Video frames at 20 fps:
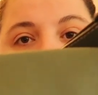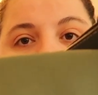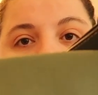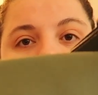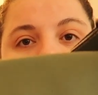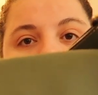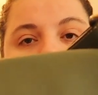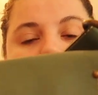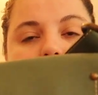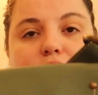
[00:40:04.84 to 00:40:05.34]

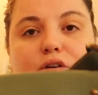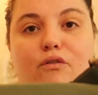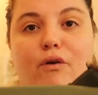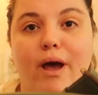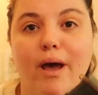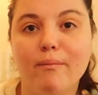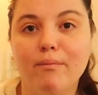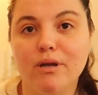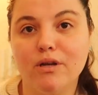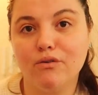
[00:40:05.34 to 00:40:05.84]
and I
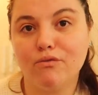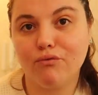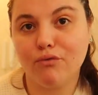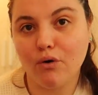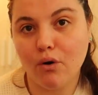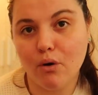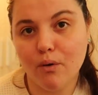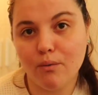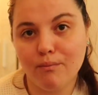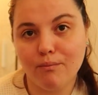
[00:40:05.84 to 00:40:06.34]
grab it
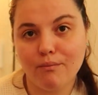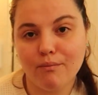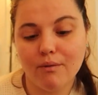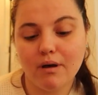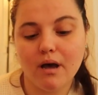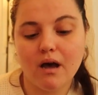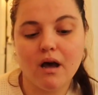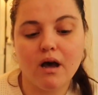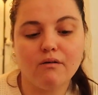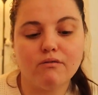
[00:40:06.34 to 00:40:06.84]
from
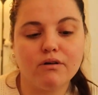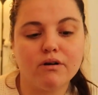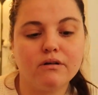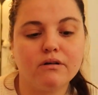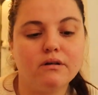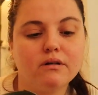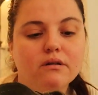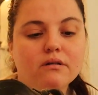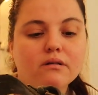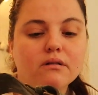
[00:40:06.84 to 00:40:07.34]

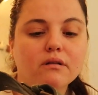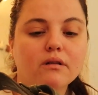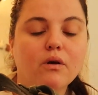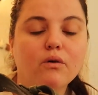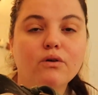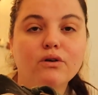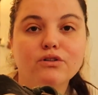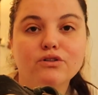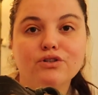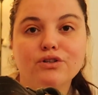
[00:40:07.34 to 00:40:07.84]
our
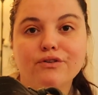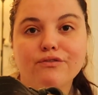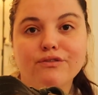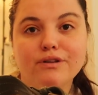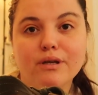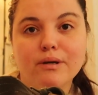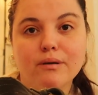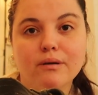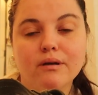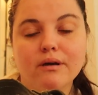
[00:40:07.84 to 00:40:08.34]
local
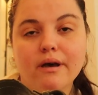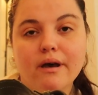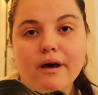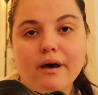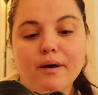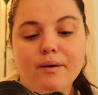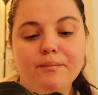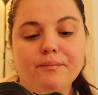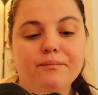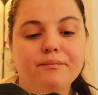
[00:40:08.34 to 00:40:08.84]
thrifting
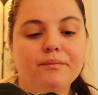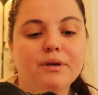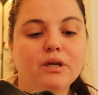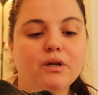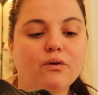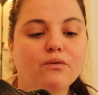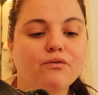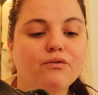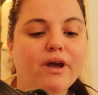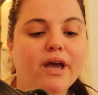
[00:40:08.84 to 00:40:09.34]
you
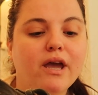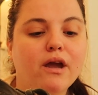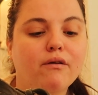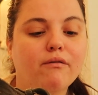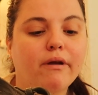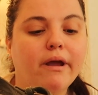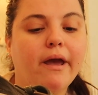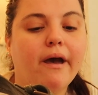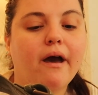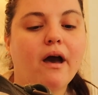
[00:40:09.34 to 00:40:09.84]
know,
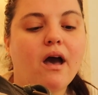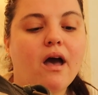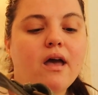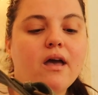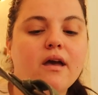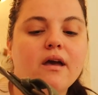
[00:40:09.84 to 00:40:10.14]
area.